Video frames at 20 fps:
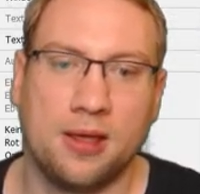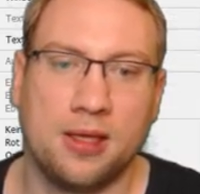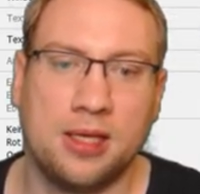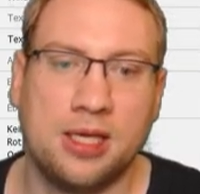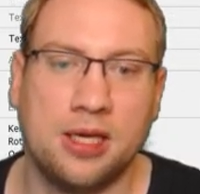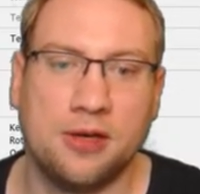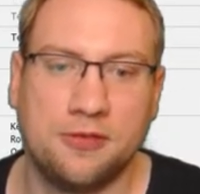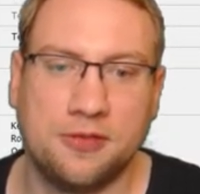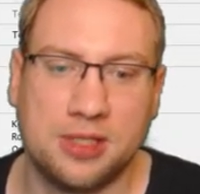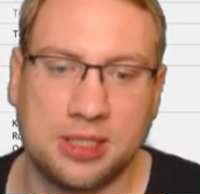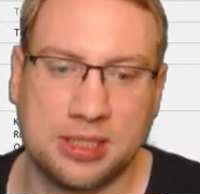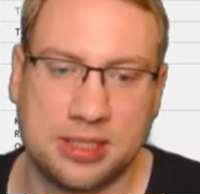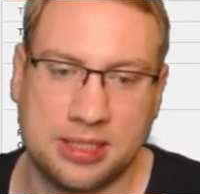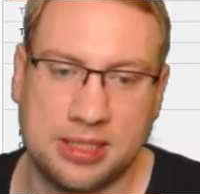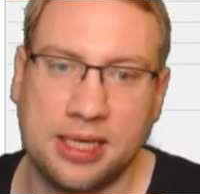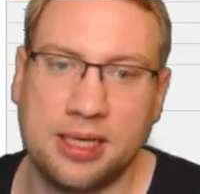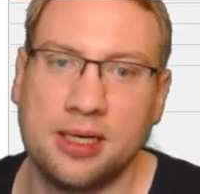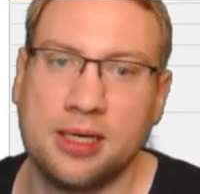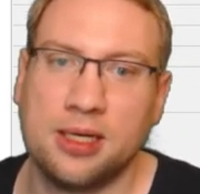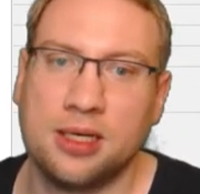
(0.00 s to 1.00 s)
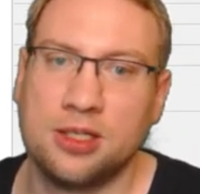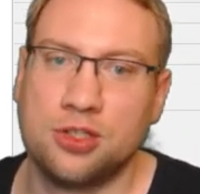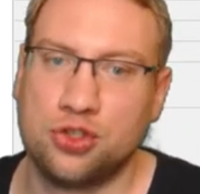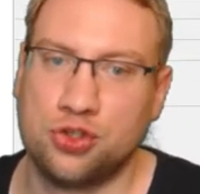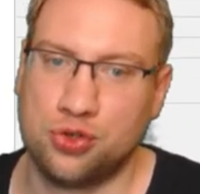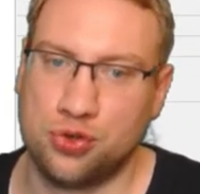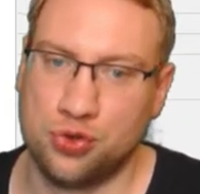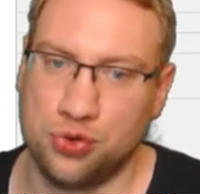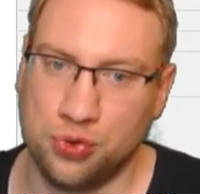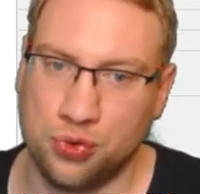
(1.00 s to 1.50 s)
give the signal
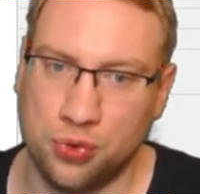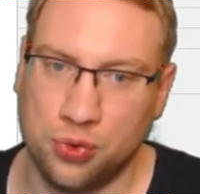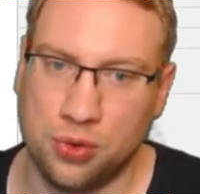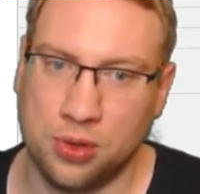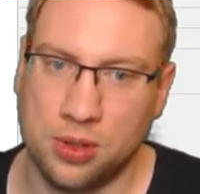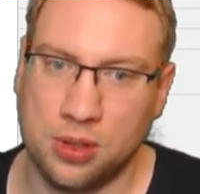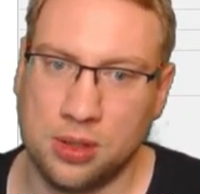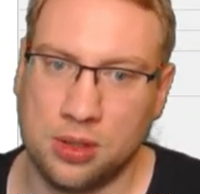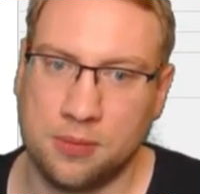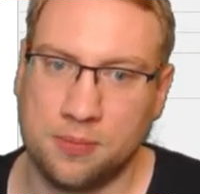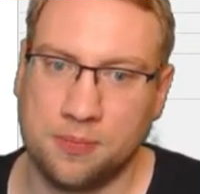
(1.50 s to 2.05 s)
to...